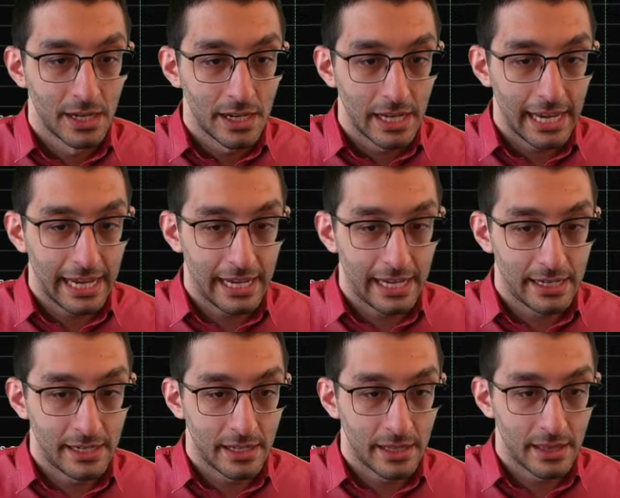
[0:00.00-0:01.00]
and
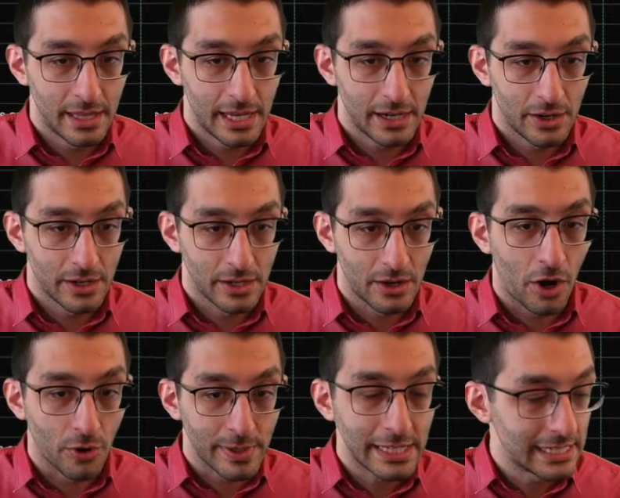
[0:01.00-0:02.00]
they are
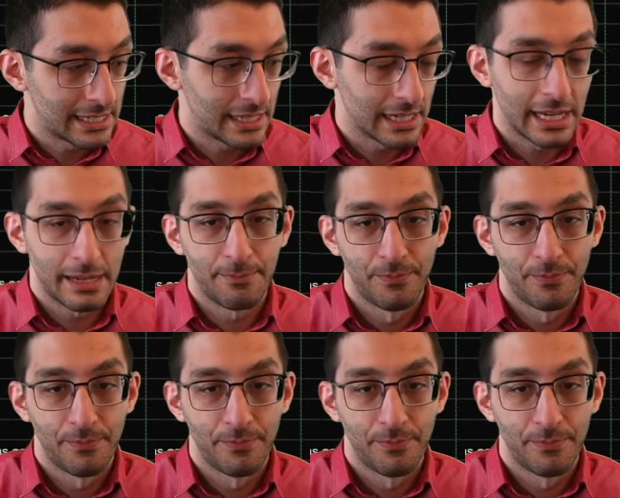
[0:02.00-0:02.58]
already into the game.